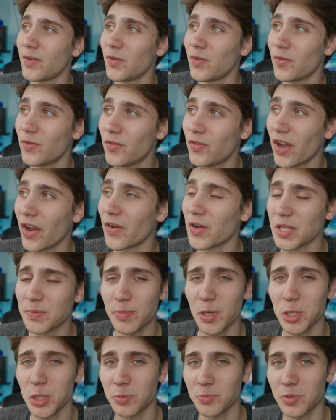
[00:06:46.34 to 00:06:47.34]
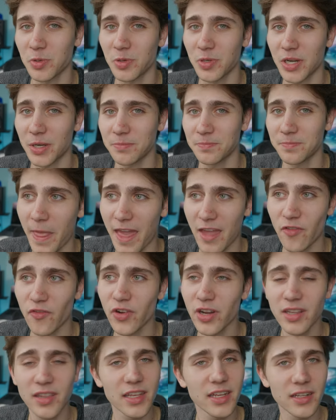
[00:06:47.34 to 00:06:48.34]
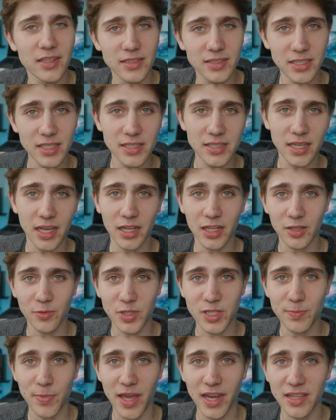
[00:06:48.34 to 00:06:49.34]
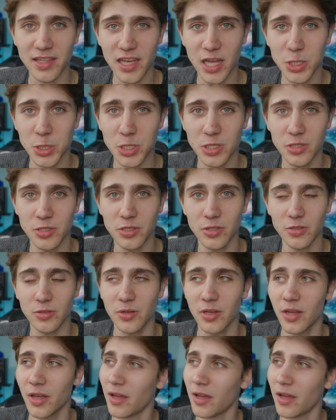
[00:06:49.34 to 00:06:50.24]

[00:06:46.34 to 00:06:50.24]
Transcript: very special program. Every little detail was paid attention to.